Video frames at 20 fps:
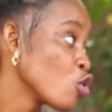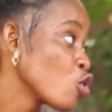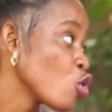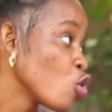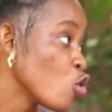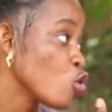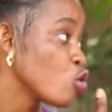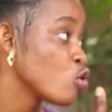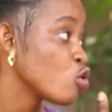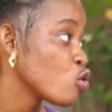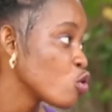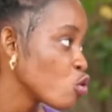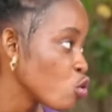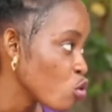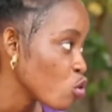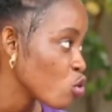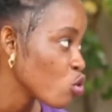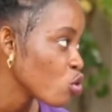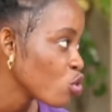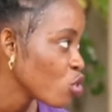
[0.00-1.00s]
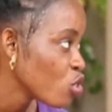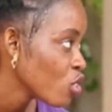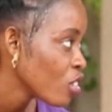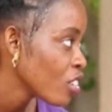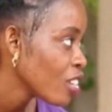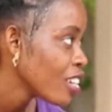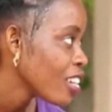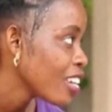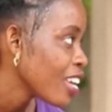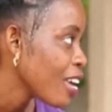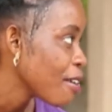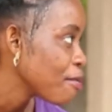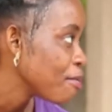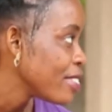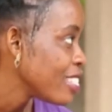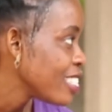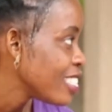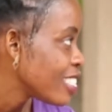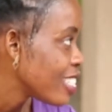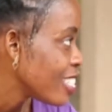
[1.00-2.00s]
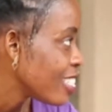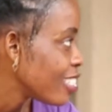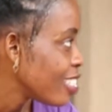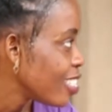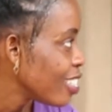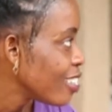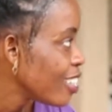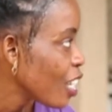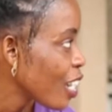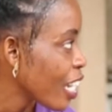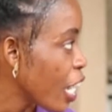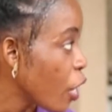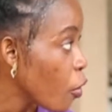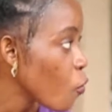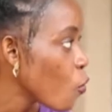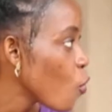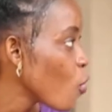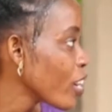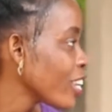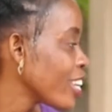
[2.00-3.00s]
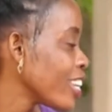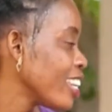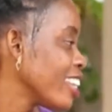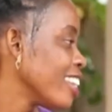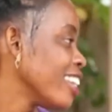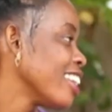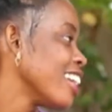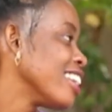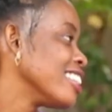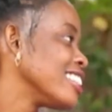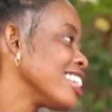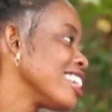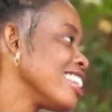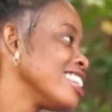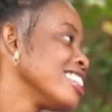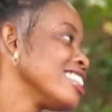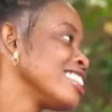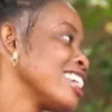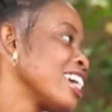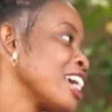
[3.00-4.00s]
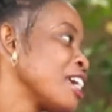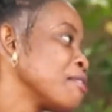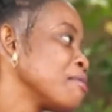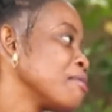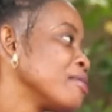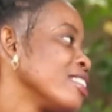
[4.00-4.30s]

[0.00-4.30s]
you're close to a police station that can walk in at any time.